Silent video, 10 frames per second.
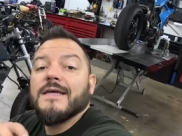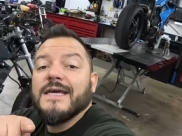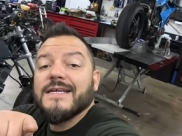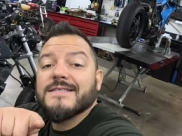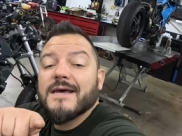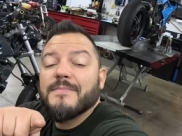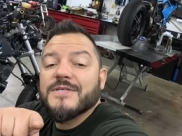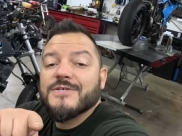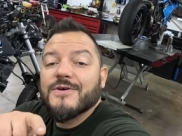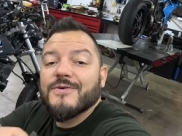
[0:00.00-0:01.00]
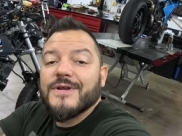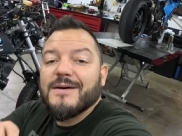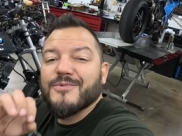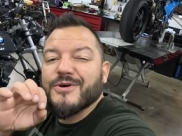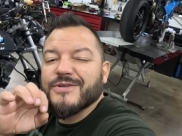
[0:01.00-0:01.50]
In this episode,
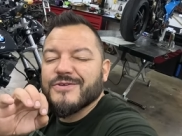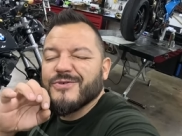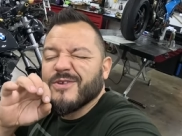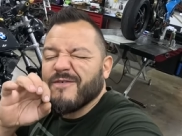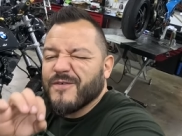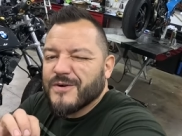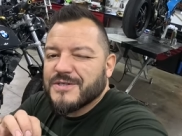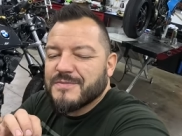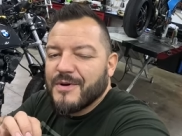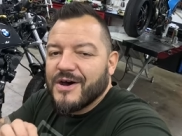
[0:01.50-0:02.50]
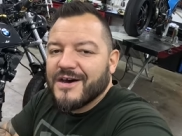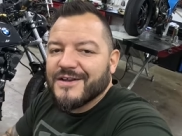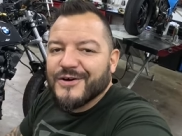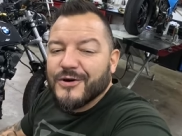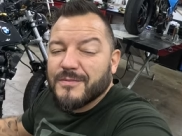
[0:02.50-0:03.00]
I'm going to do the first
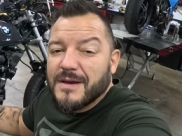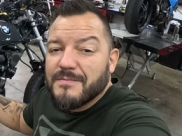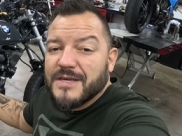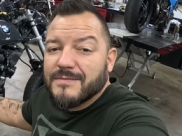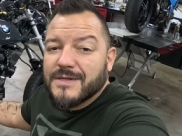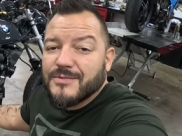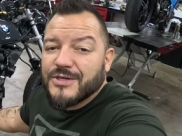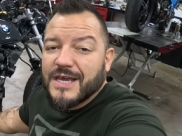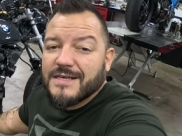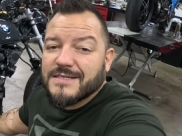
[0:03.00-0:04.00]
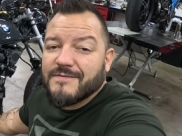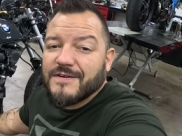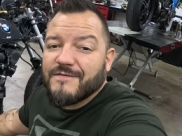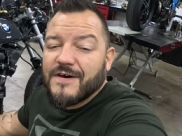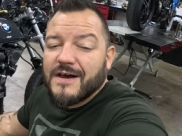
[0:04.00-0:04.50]
mod on my BMW
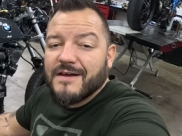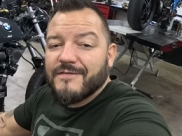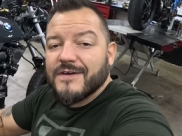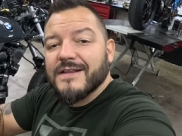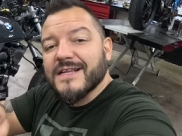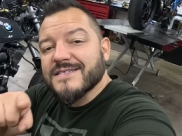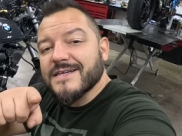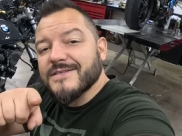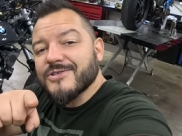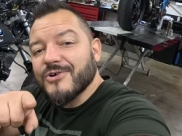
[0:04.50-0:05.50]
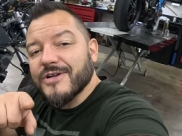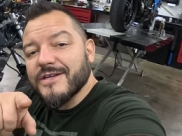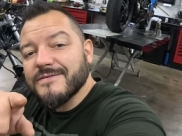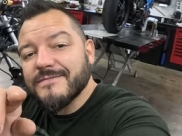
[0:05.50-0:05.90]
K75. Let's get started.